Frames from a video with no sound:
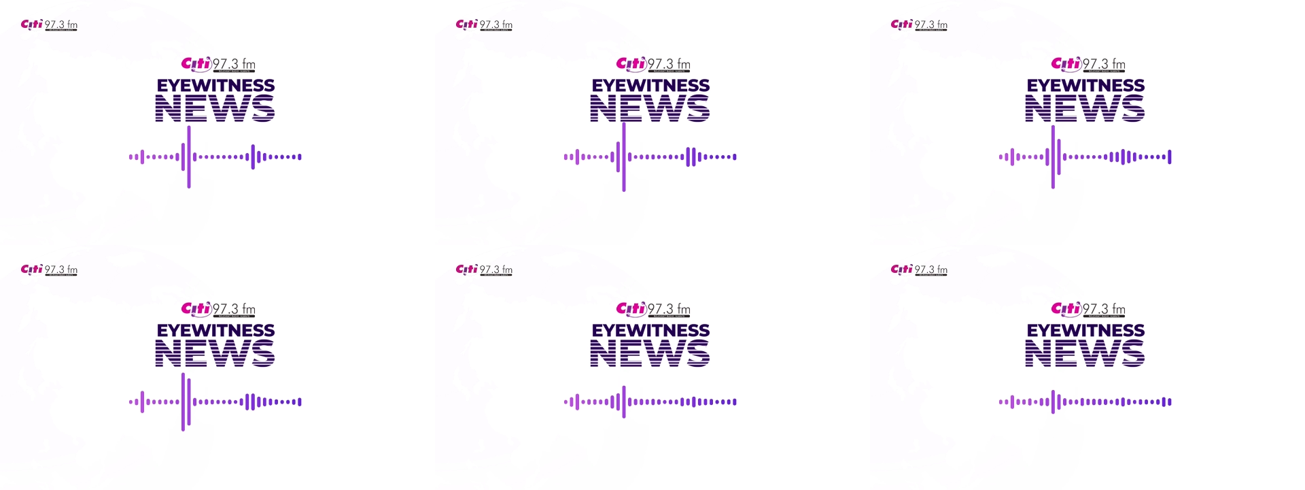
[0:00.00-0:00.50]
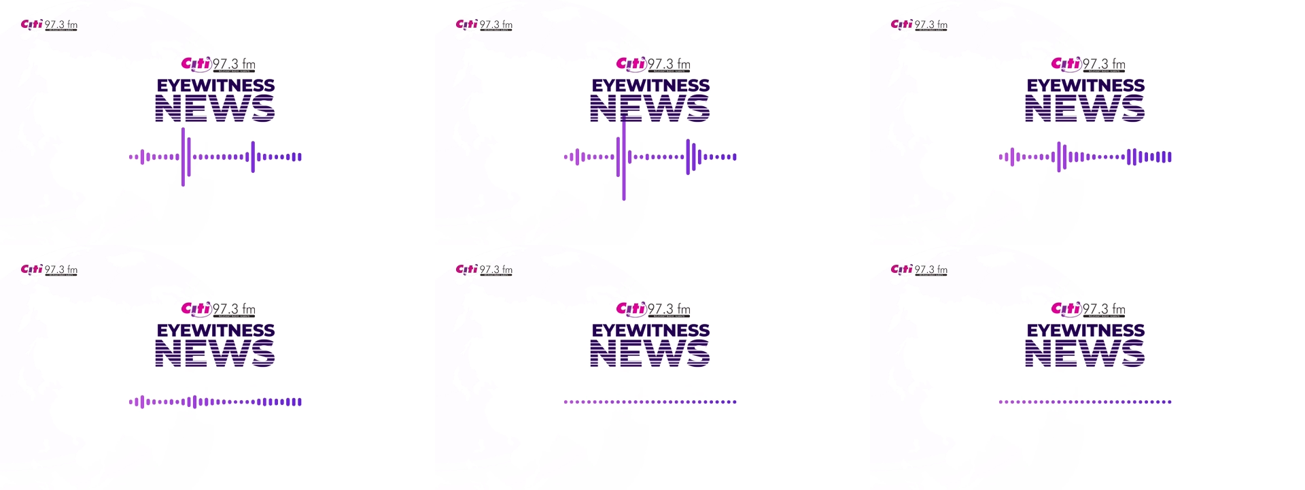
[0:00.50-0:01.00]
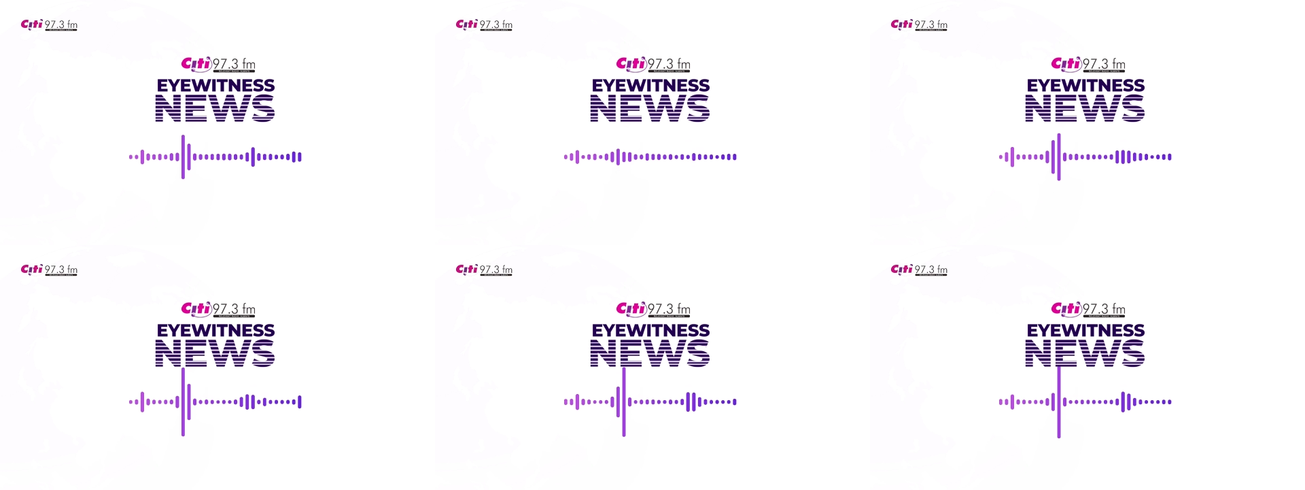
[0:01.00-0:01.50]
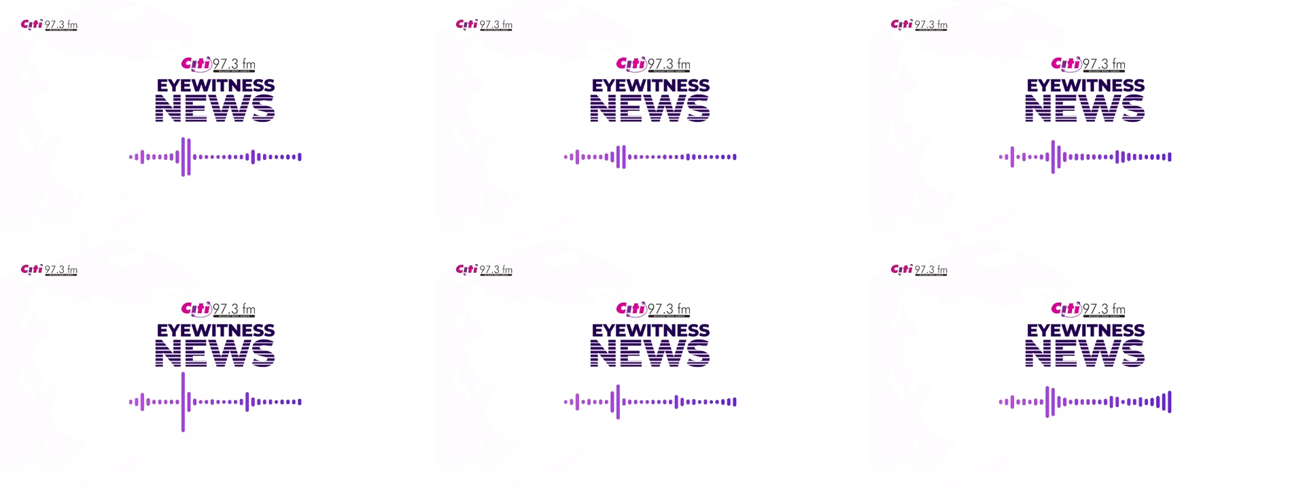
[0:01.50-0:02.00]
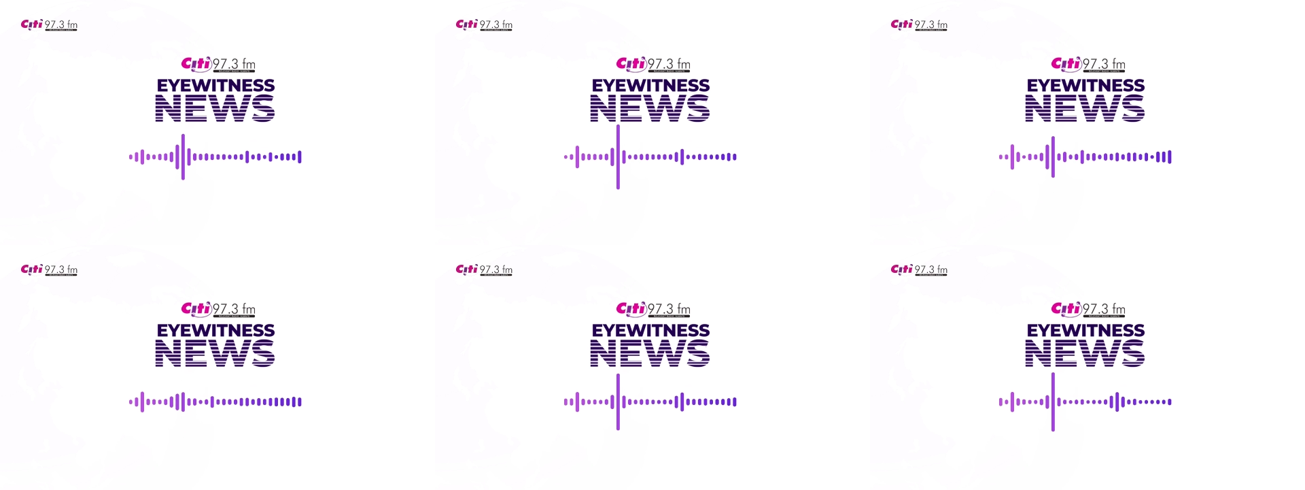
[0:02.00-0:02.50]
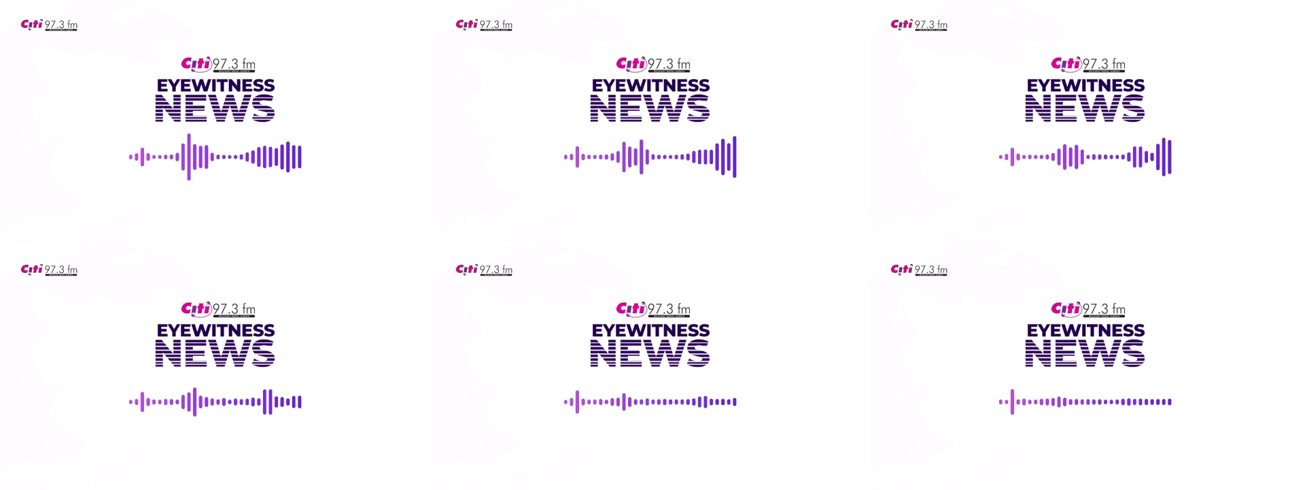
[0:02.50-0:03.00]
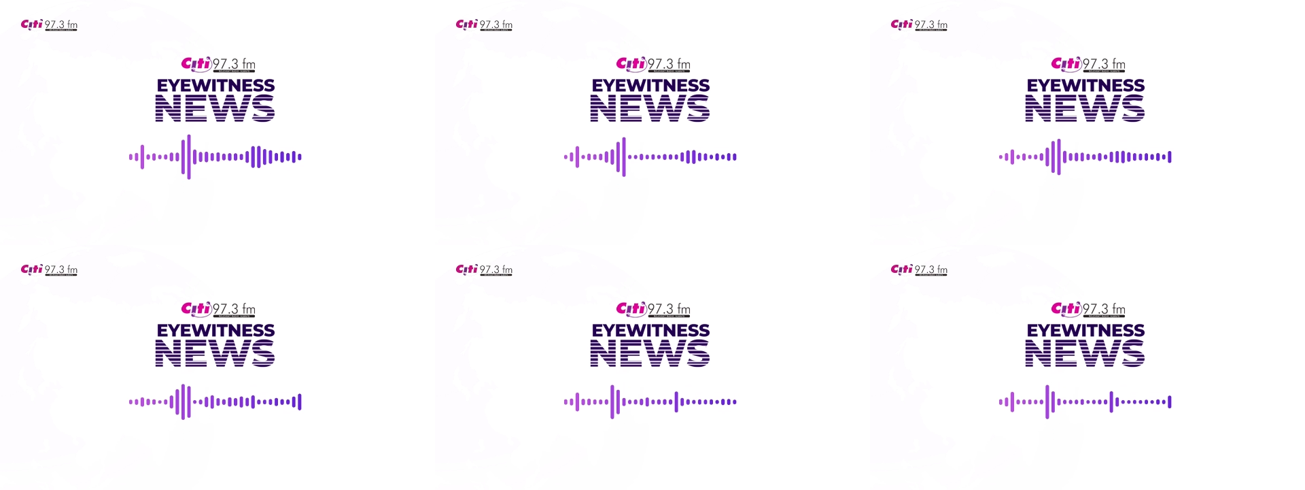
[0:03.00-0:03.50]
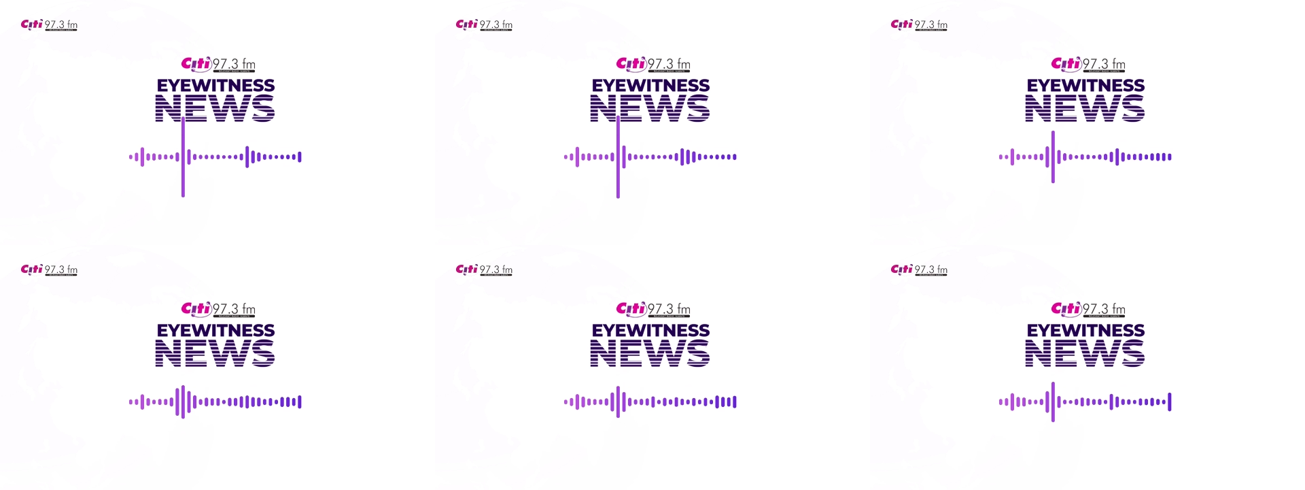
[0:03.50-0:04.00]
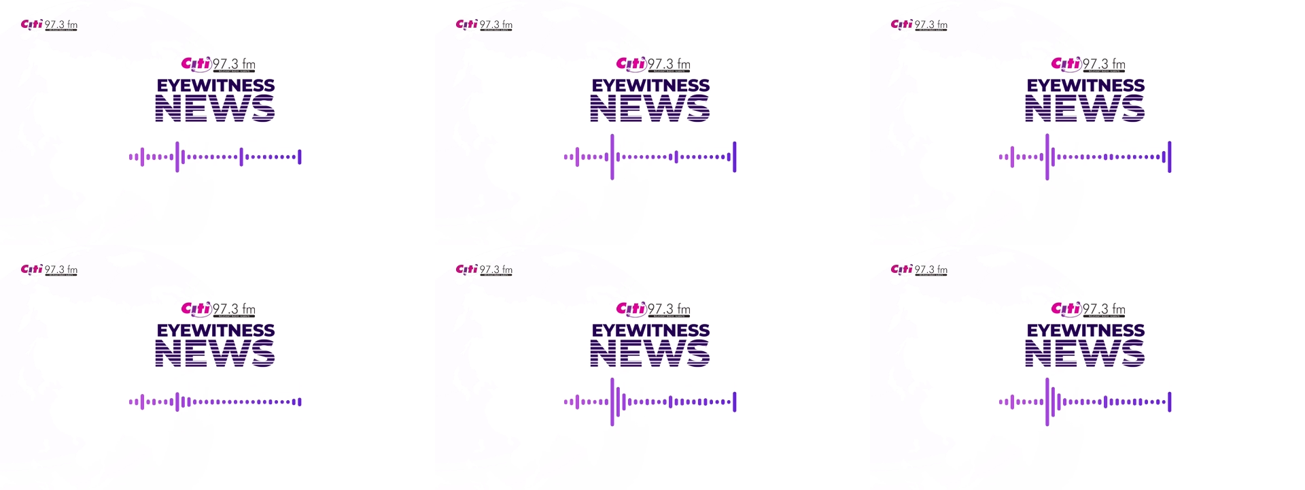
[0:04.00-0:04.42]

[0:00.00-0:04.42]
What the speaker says: [unreadable: no face in view]